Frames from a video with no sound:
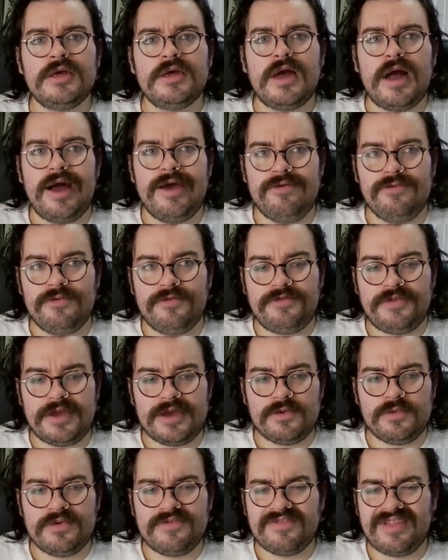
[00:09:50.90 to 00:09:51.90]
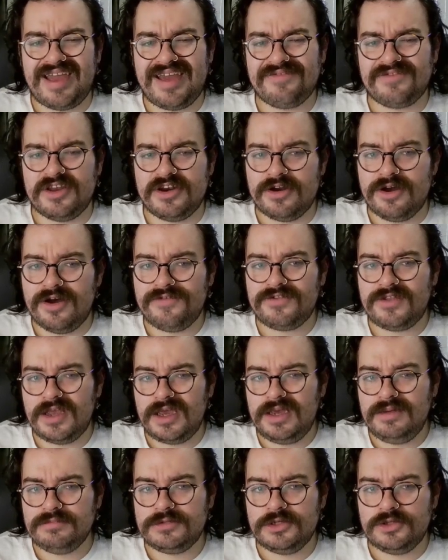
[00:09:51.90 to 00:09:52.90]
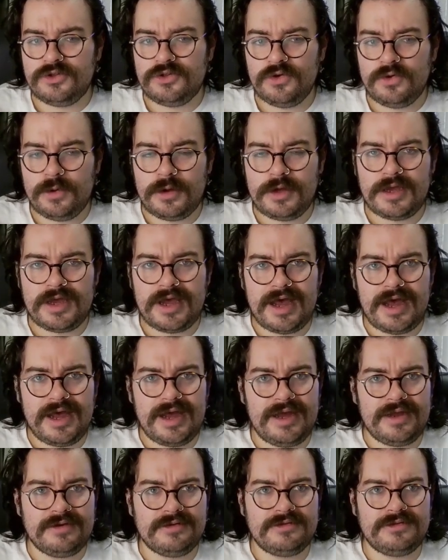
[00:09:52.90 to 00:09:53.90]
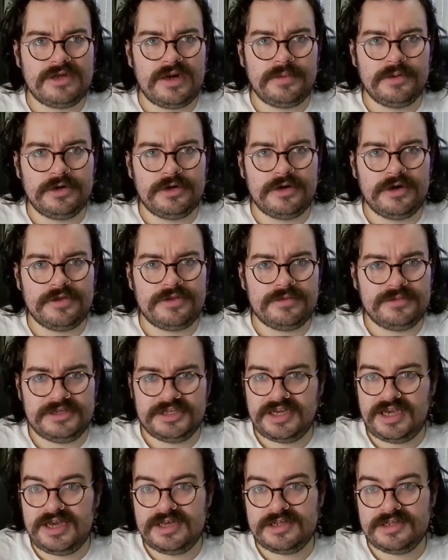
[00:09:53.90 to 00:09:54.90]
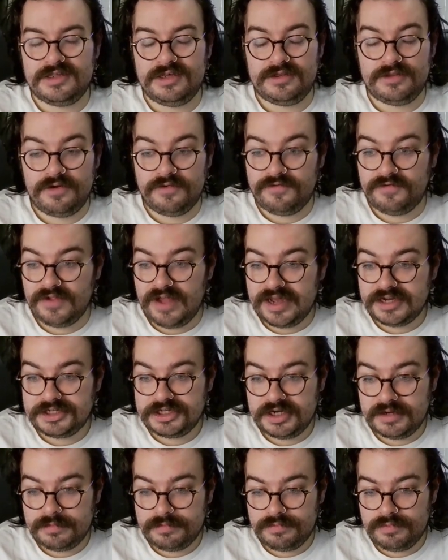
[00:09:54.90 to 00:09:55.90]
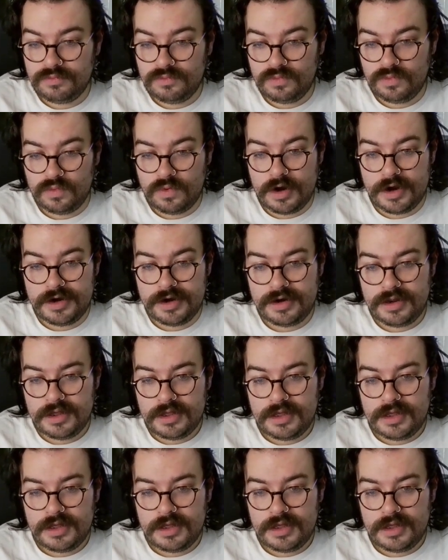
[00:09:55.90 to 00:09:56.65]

I don't think we've left enough time to do it at Double or Nothing, which I guess is like their flagship one.